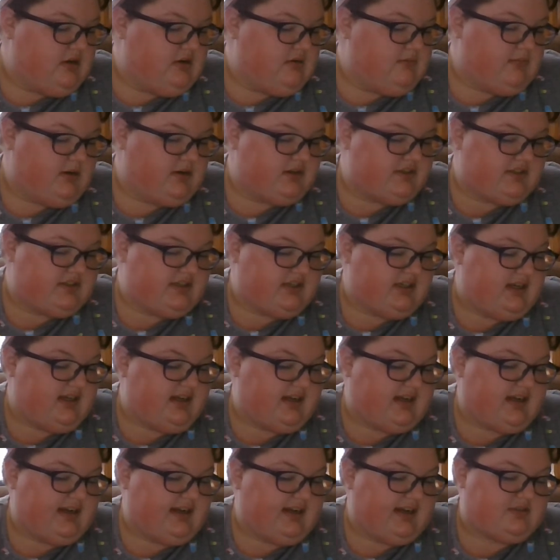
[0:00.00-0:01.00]
Mostly
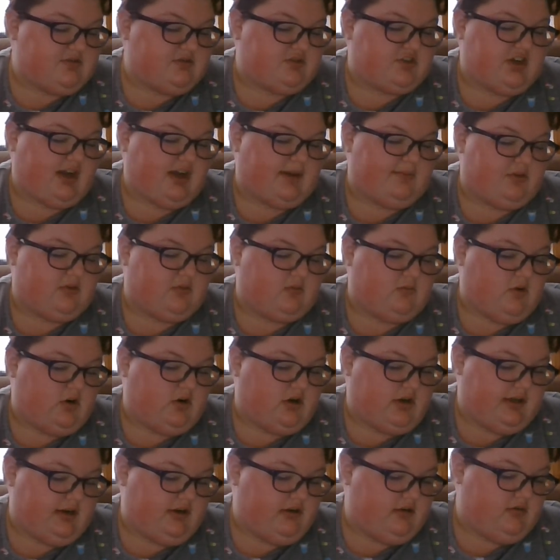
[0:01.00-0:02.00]
it connects with chapter
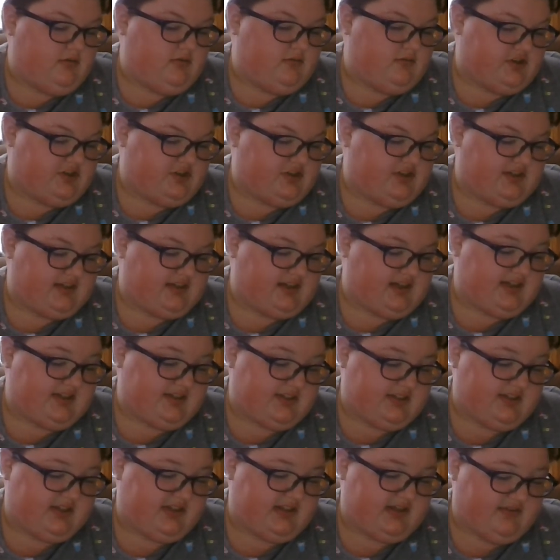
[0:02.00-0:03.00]
1, which
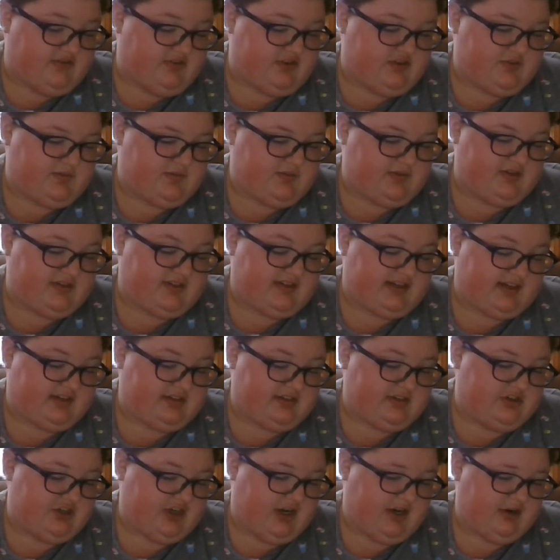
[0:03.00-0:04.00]
discusses the difference between sex
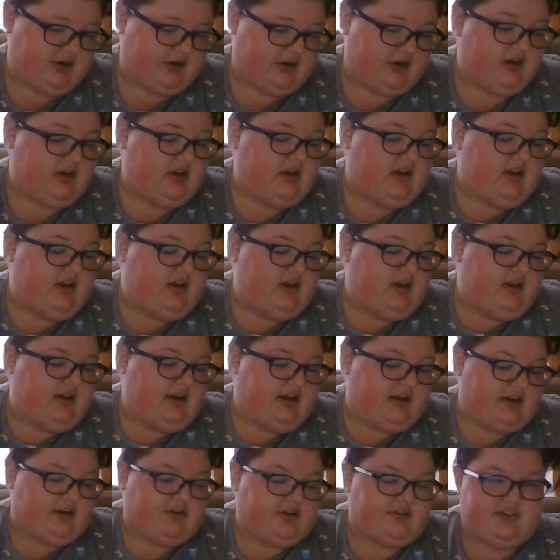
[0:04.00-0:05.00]
and gender,
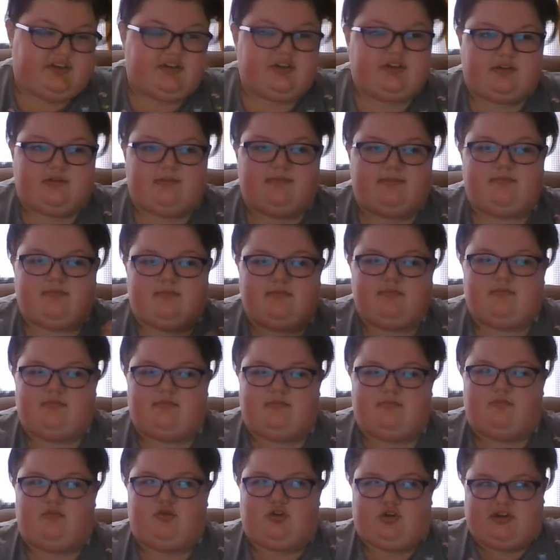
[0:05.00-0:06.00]
and it goes into
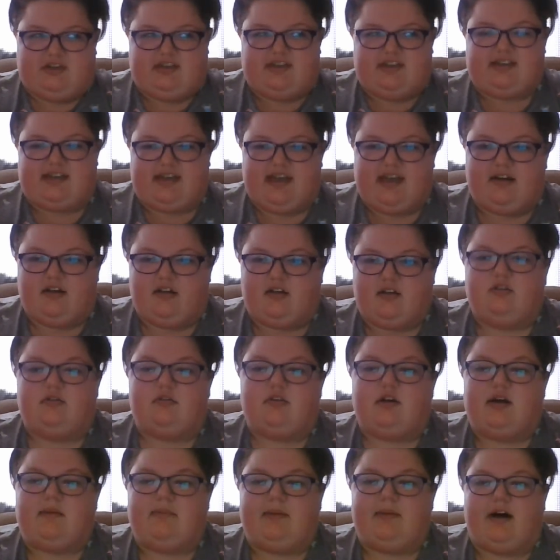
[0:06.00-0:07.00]
more detail
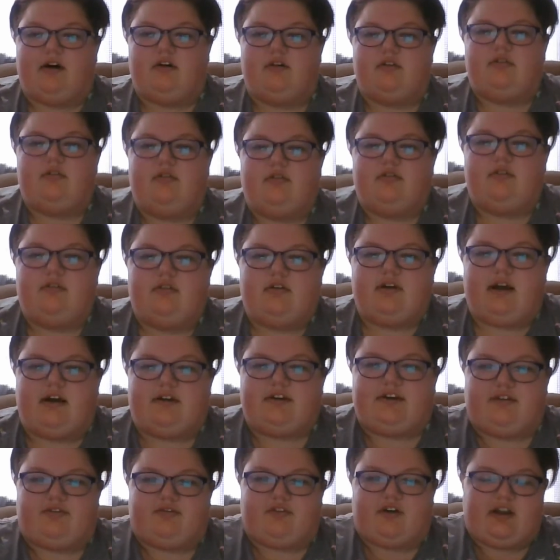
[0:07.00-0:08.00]
about how
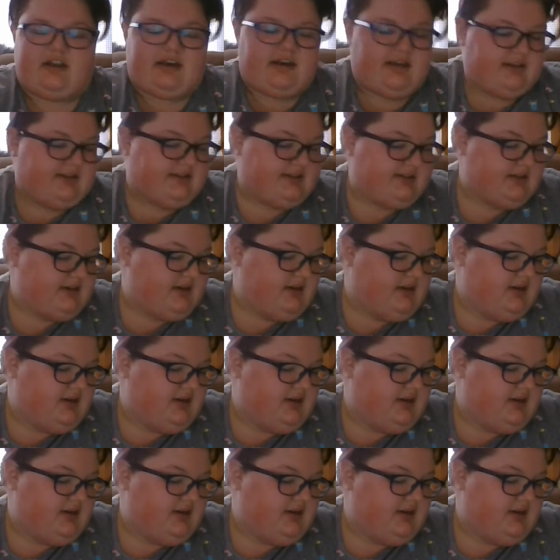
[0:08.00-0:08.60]
different it is.